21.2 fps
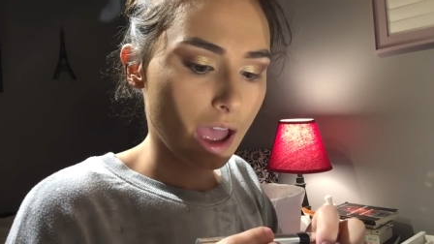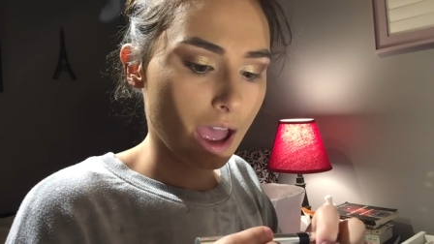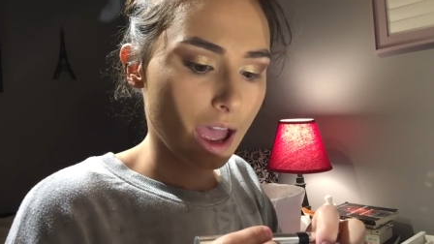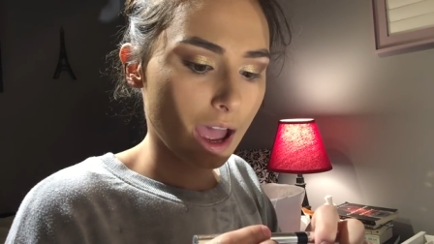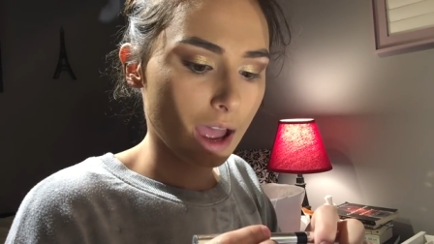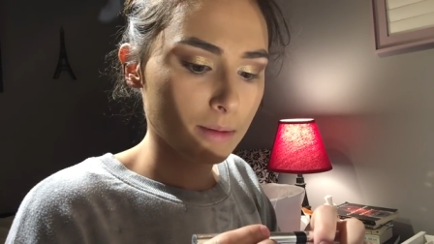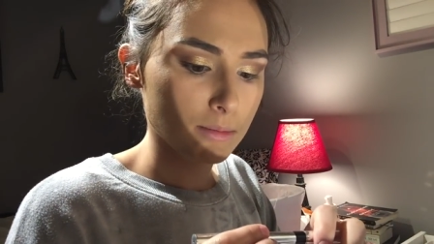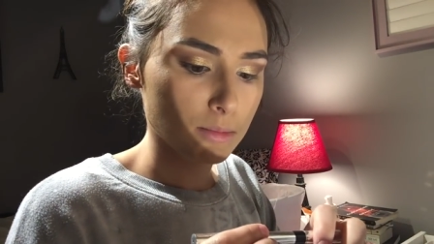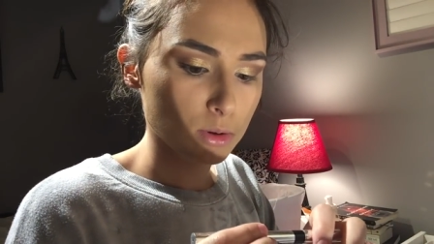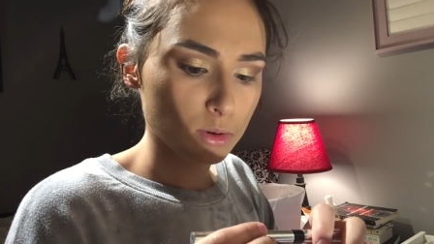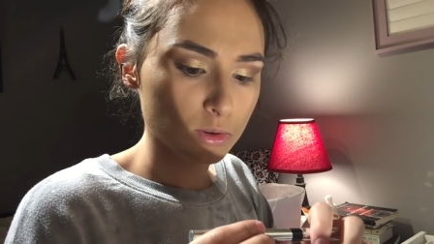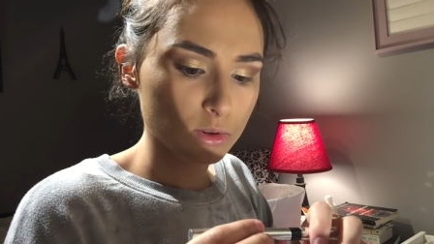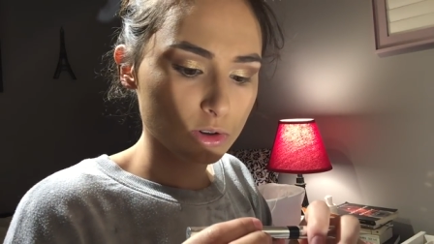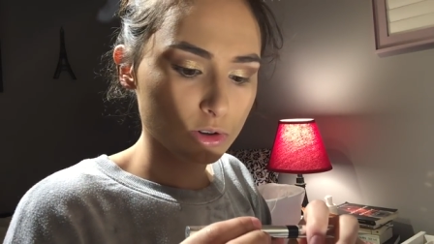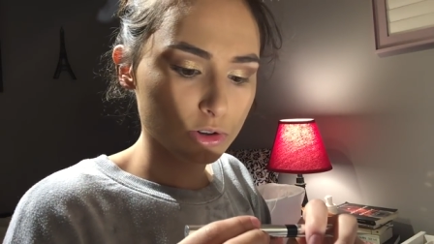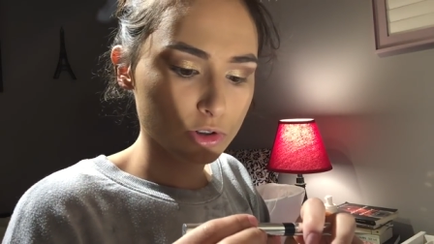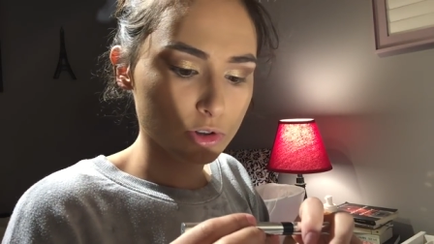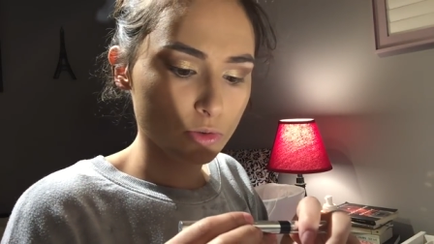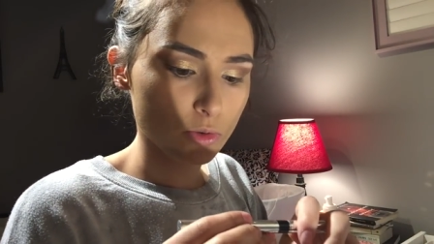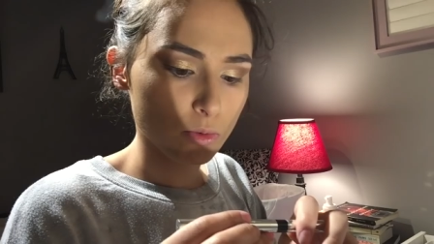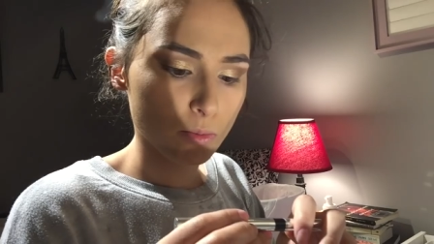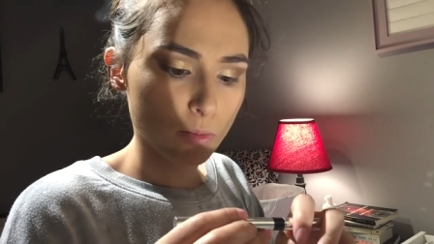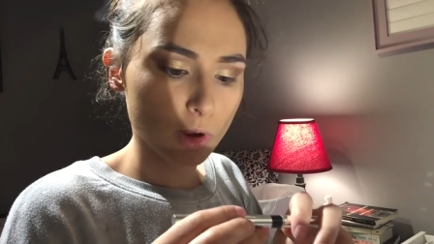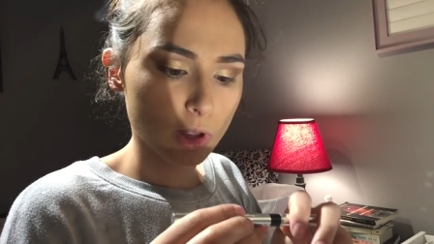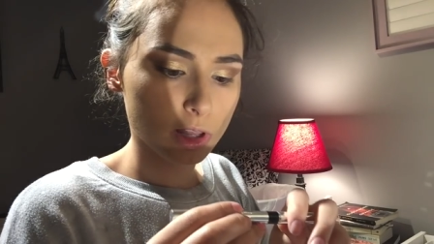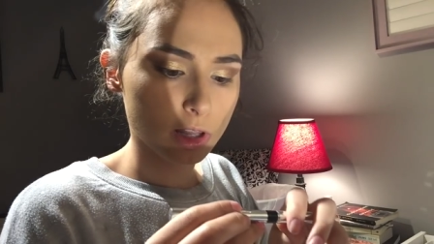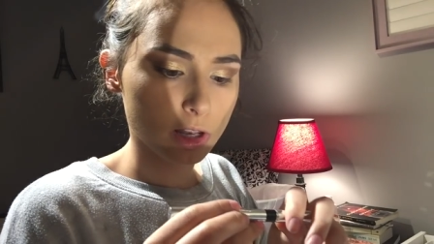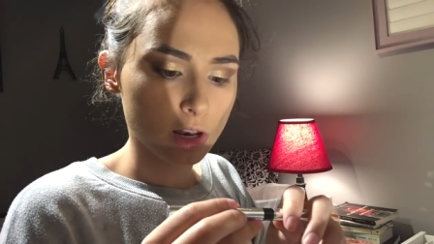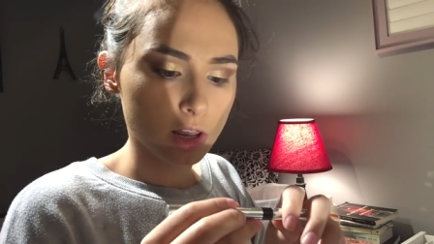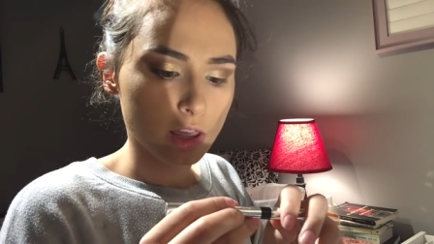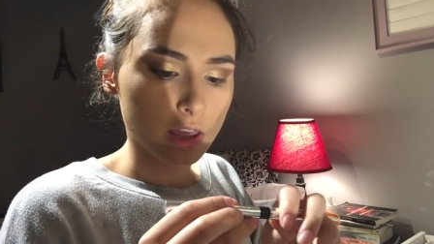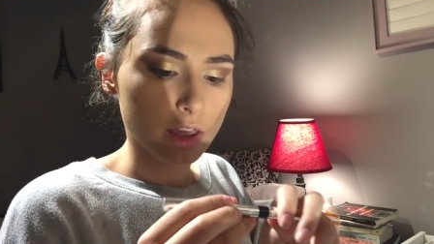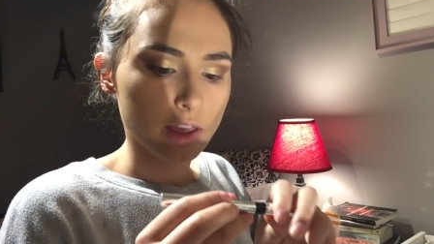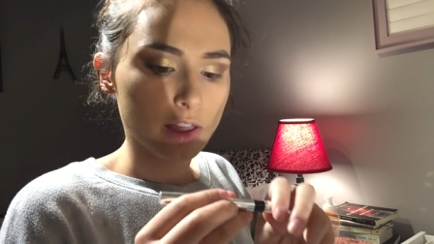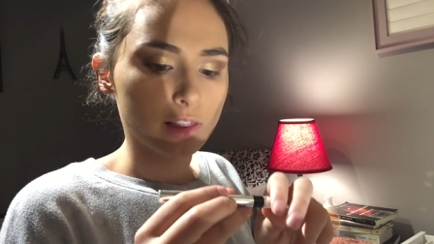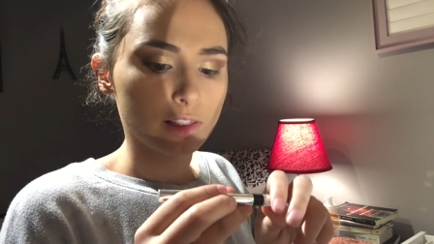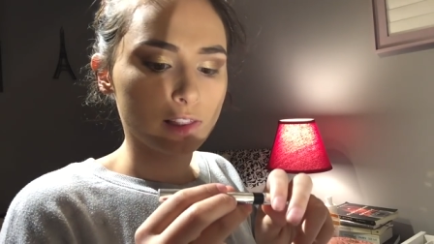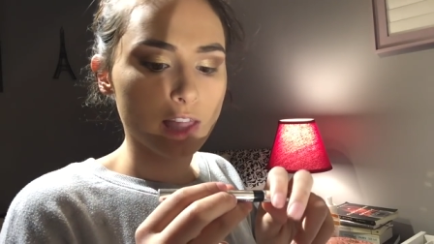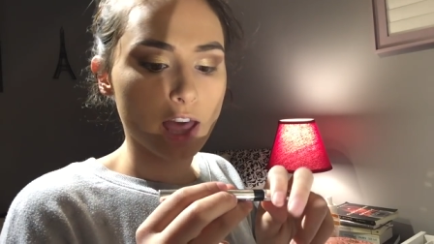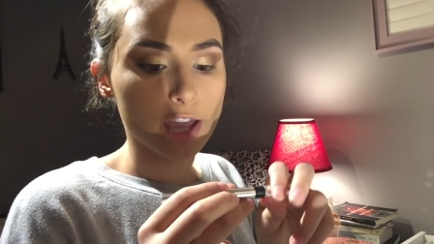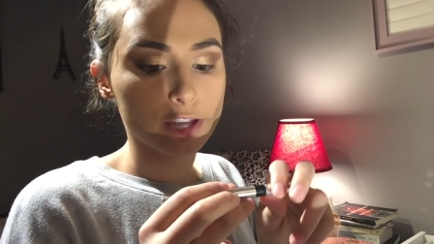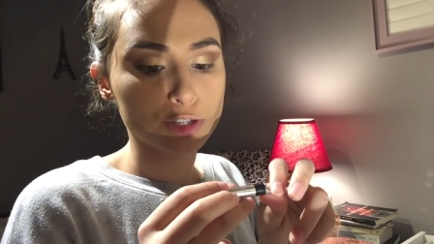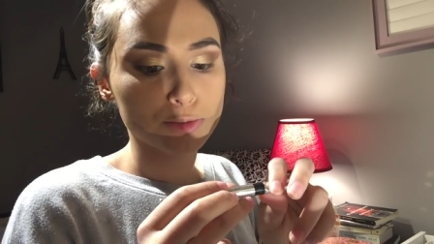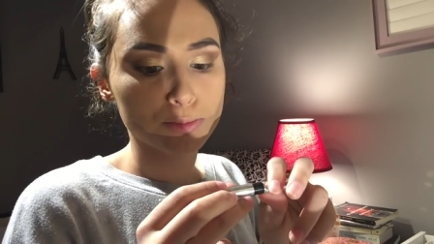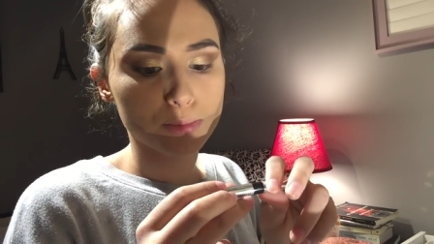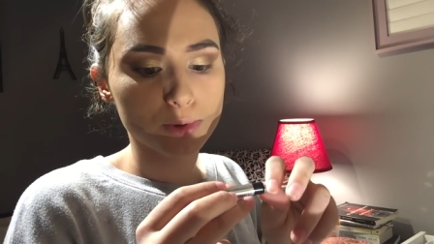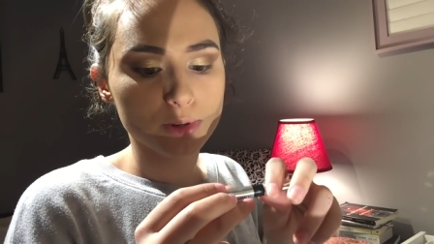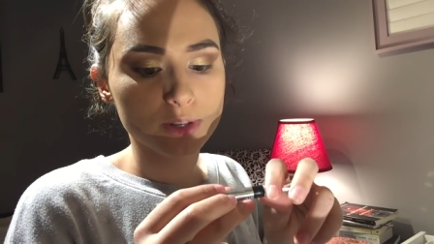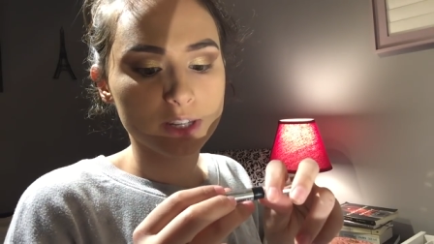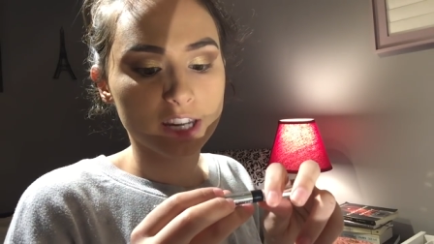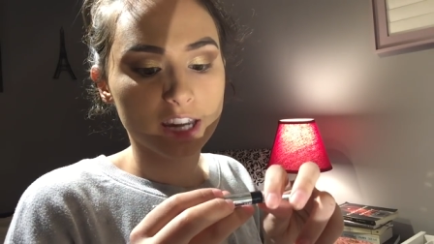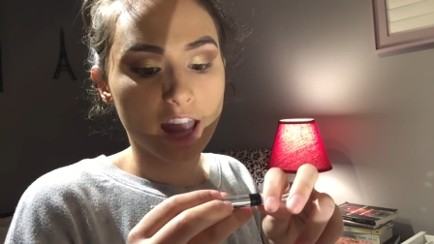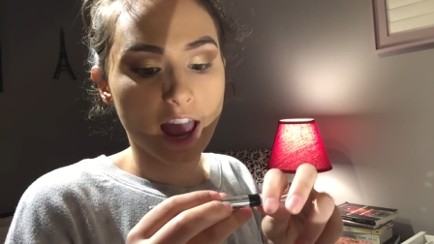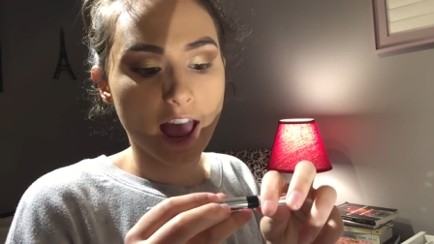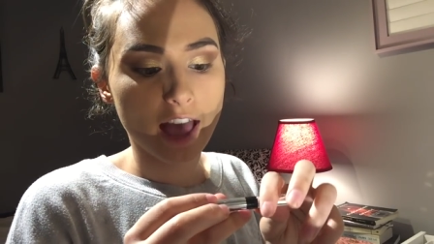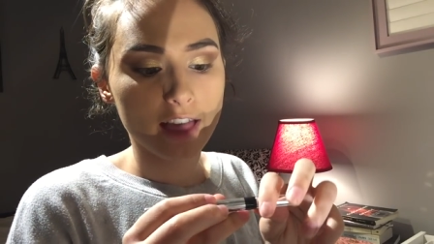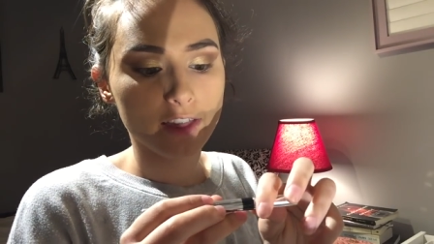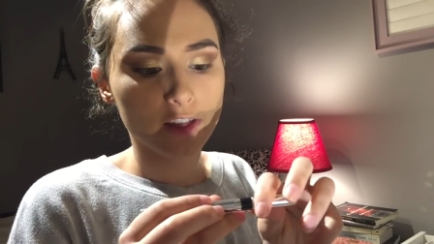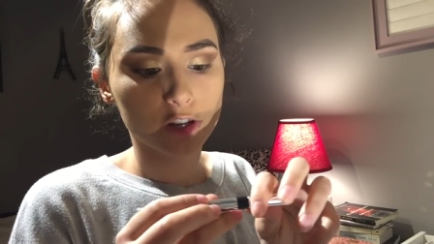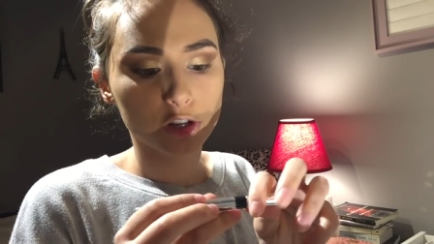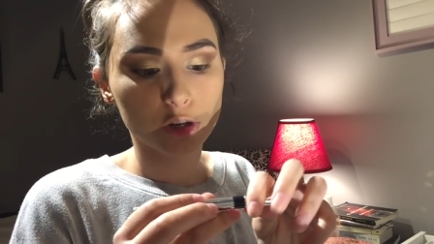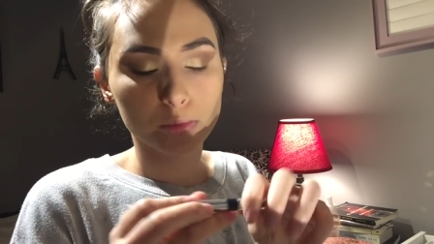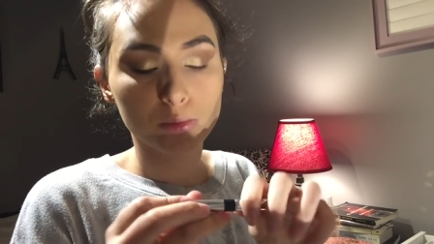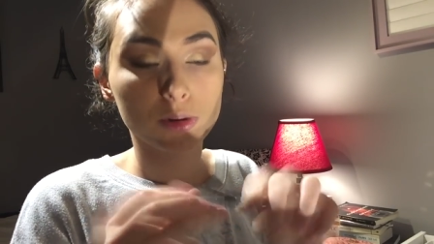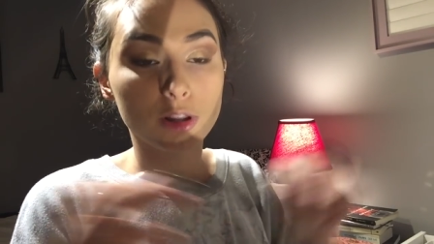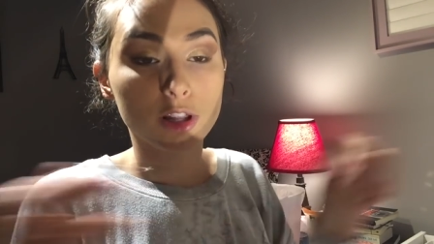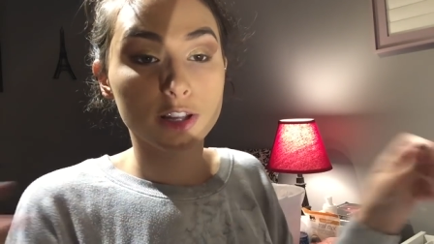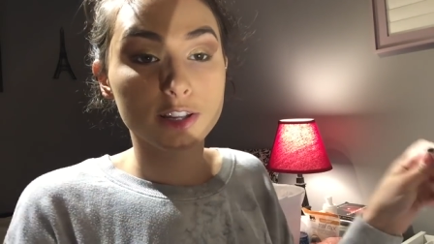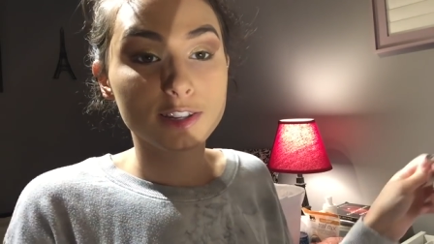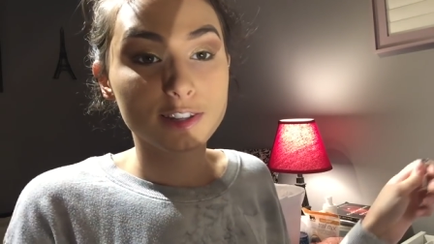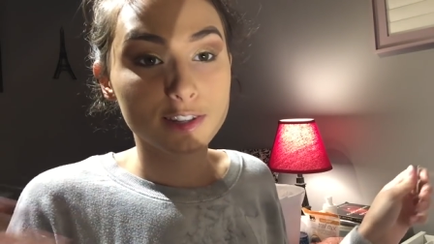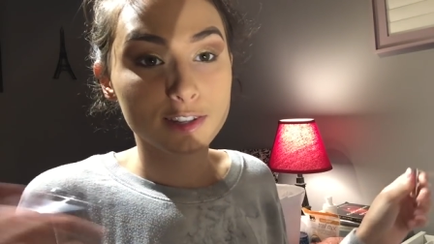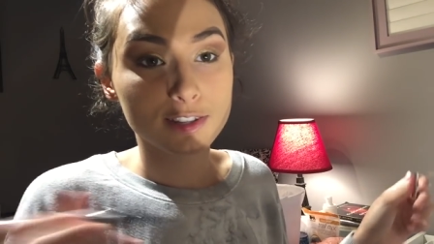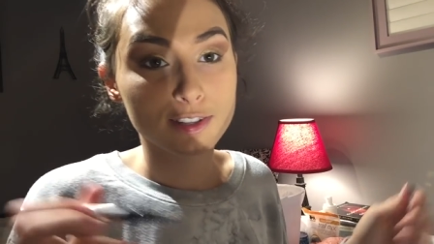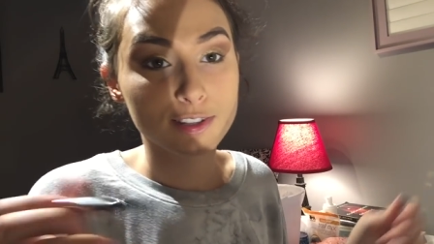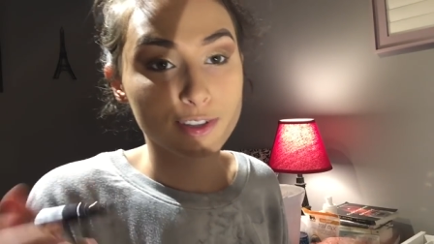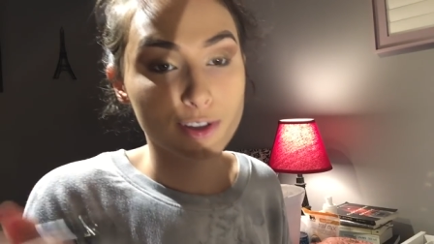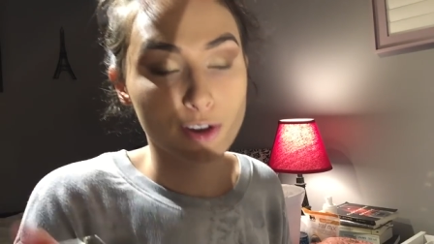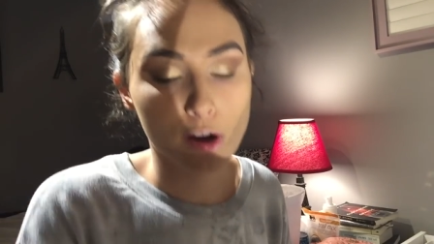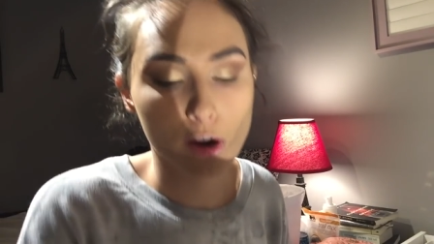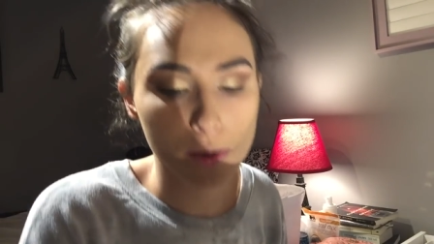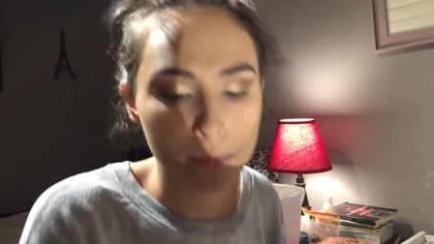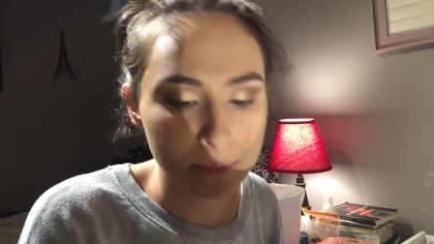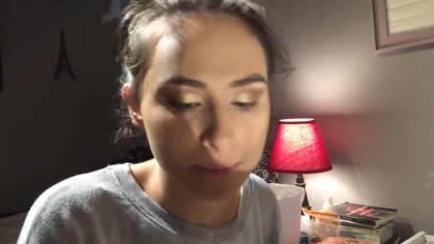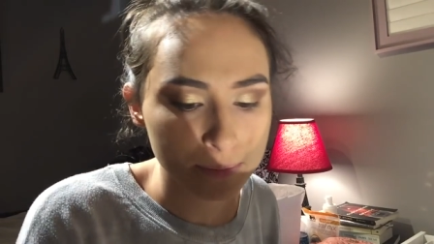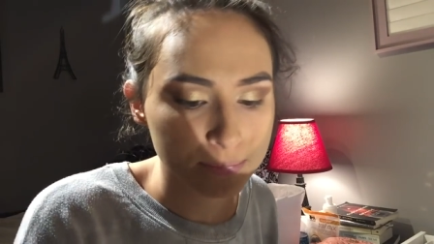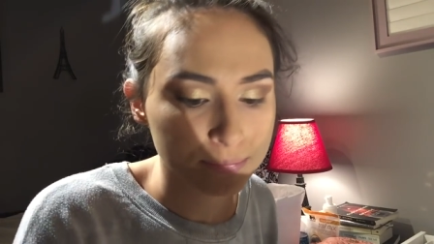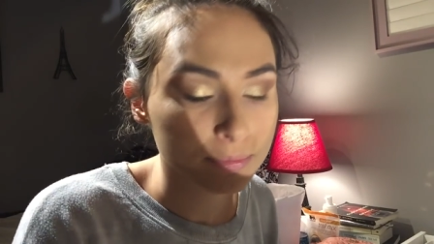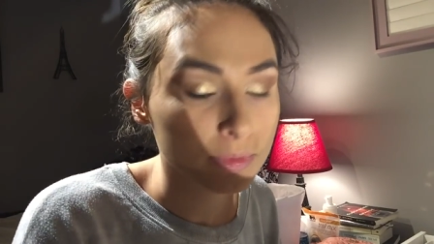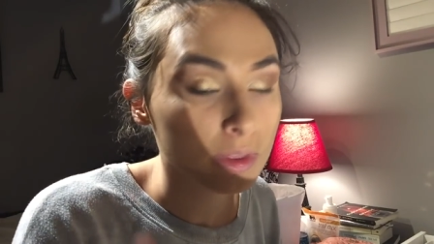Eye Booster 2-in-1 Lash Boosting Eyeliner Plus Serum.